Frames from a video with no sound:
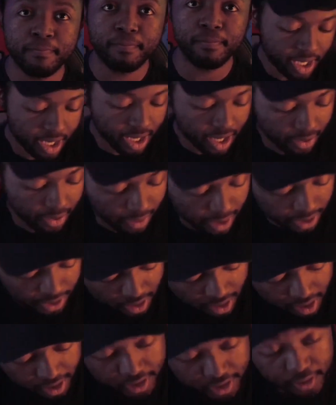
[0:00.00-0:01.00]
I'd like to
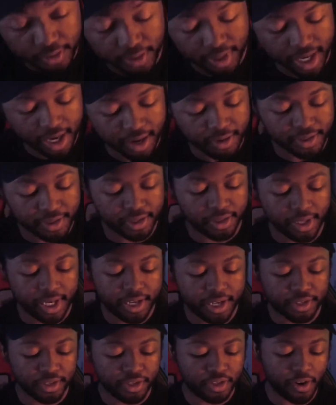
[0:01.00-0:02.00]
also announce, ladies
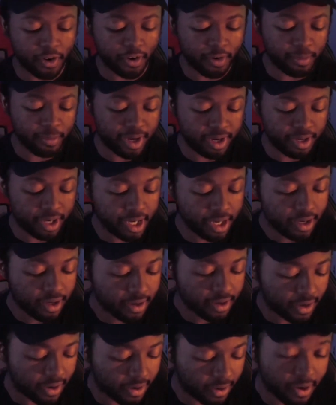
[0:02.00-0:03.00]
and gentlemen
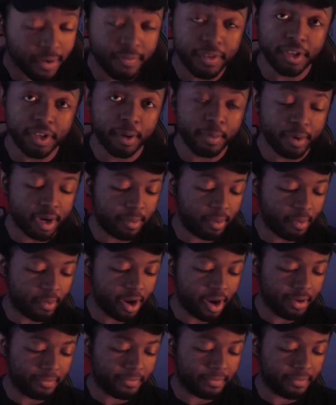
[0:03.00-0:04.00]
of the WWF,